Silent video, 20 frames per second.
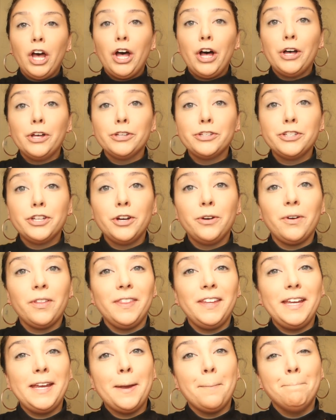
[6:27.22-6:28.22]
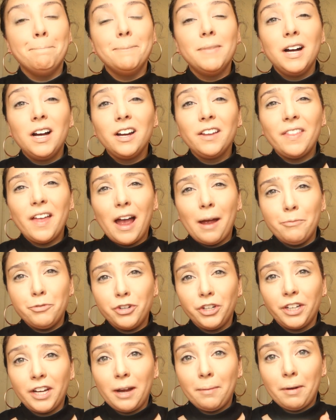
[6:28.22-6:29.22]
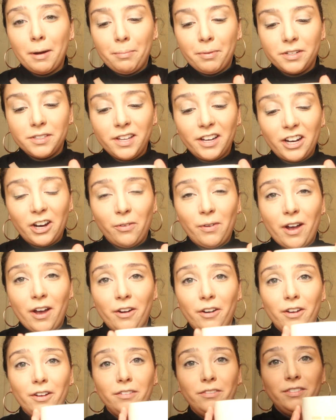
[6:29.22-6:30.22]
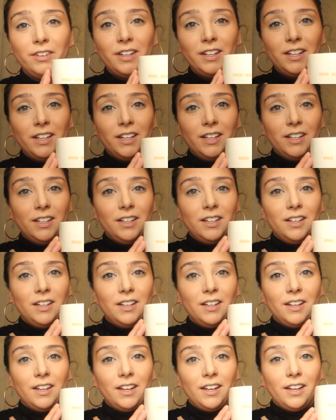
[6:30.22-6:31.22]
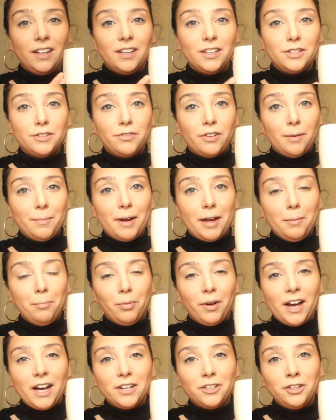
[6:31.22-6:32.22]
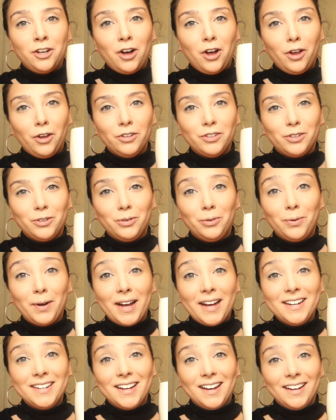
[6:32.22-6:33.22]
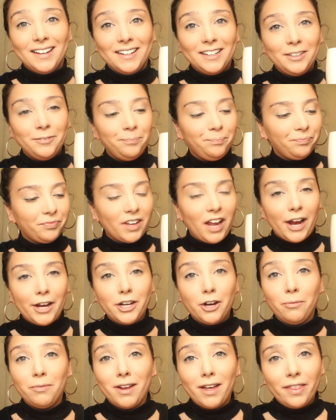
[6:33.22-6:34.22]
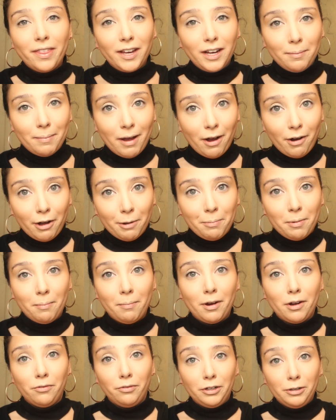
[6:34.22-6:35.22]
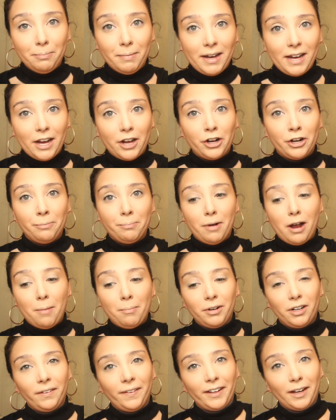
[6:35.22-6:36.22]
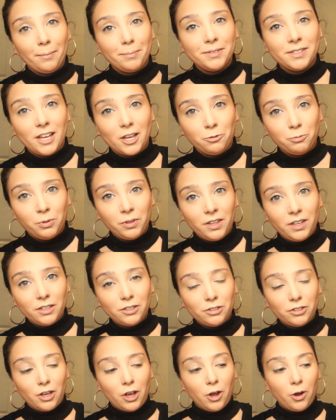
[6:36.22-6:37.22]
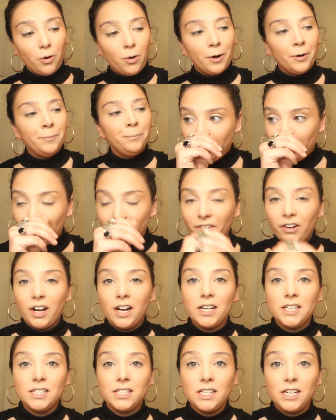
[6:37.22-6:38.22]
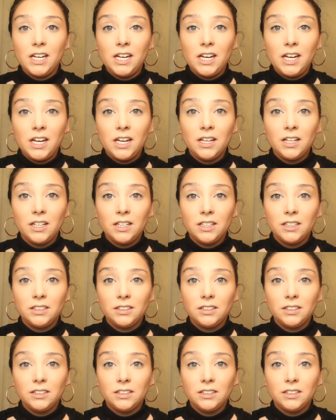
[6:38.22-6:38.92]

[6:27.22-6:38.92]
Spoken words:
Also, the mug that I'm drinking my Prosecco out of is from a brand called Ray Dunn. I know nothing about it, but my roommate and her mom are like obsessed with it, so whenever I see